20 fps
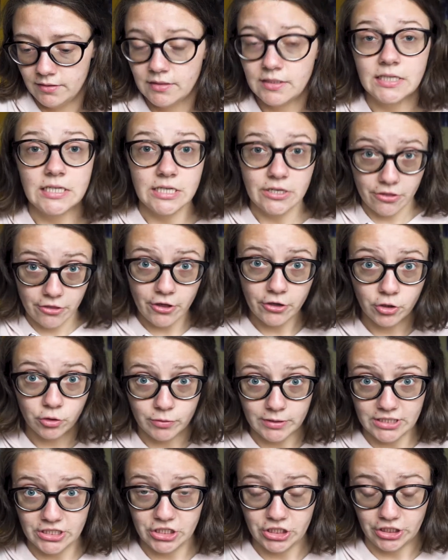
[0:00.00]
The third
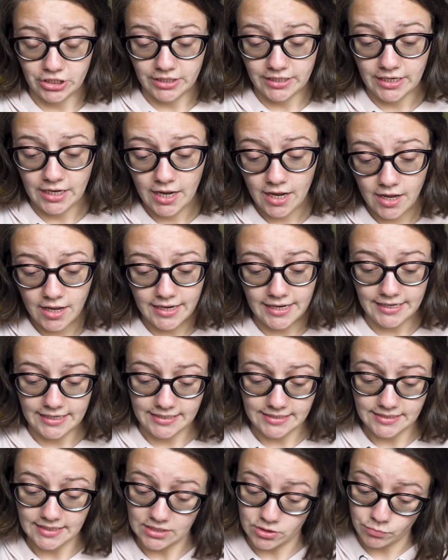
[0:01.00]
question
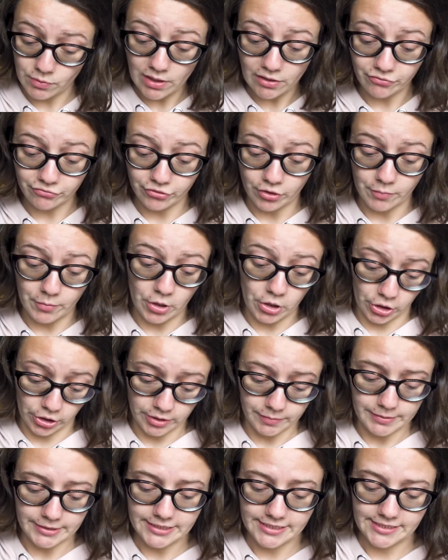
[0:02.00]
is as well from
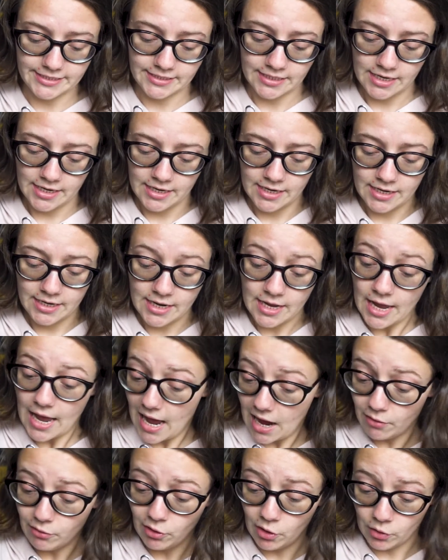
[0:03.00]
Anonymous.
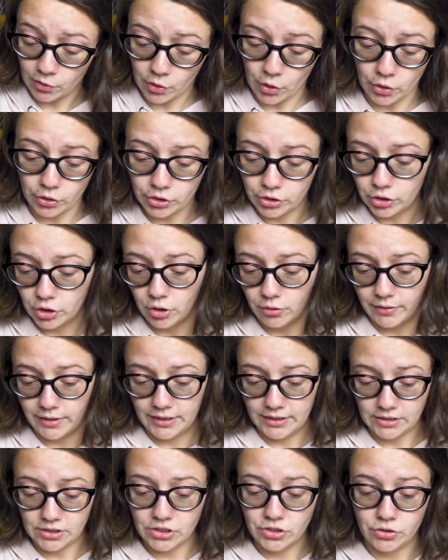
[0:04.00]
How long are you
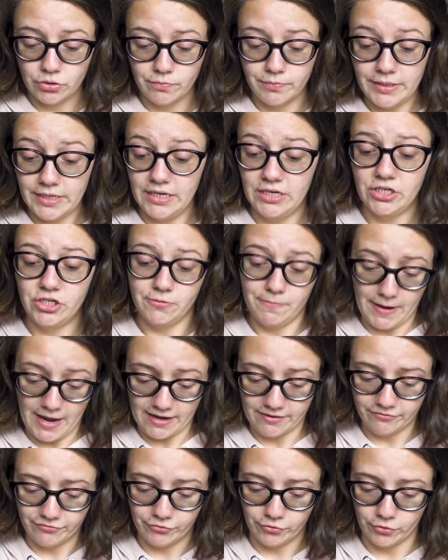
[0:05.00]
going to be in
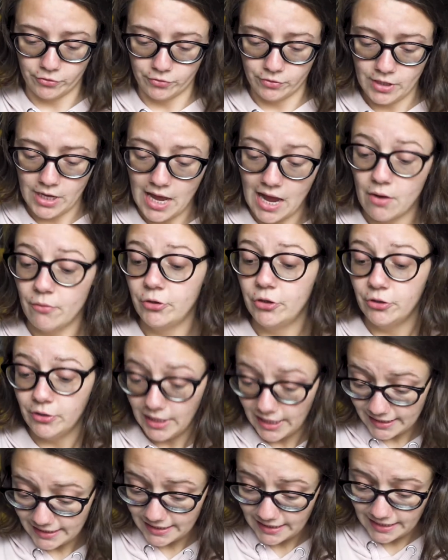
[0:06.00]
Japan for? How are you
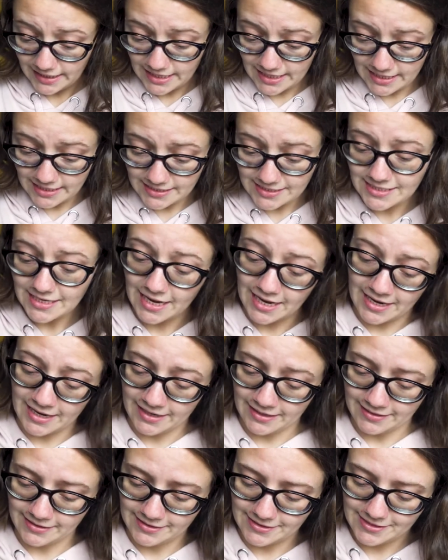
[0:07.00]
liking it?
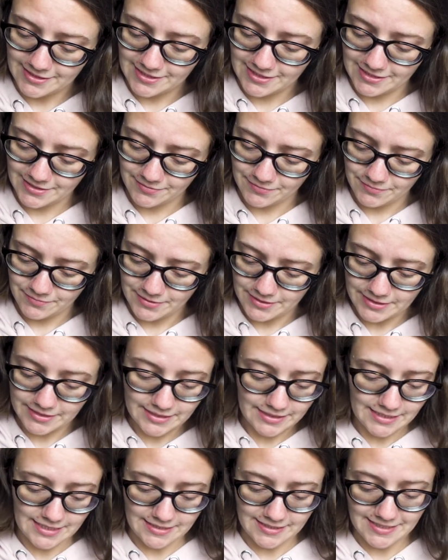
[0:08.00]
And
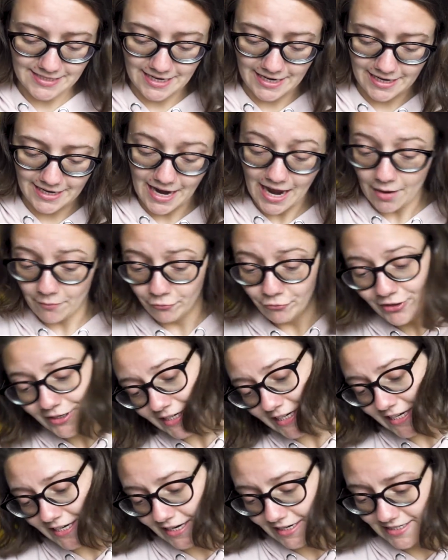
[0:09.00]
they say, I'm
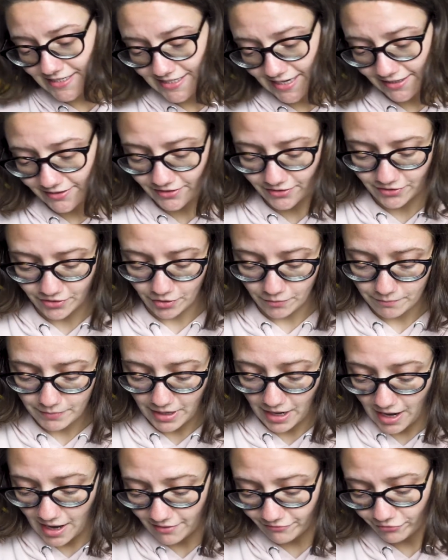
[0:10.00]
weirdly excited on
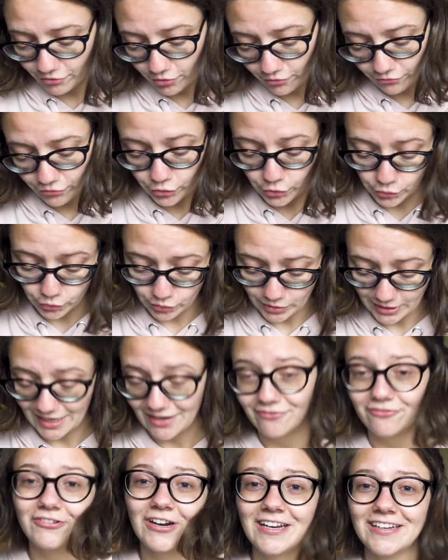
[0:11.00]
behalf of your
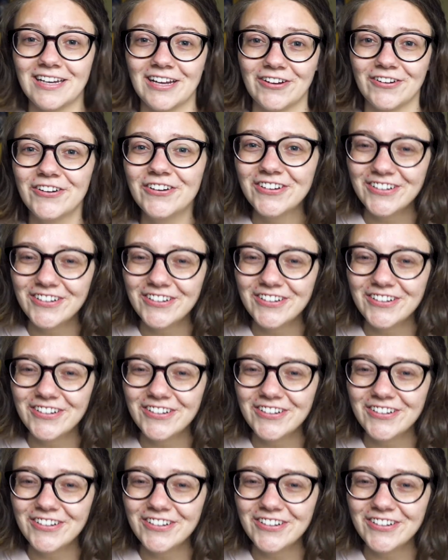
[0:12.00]
life right now.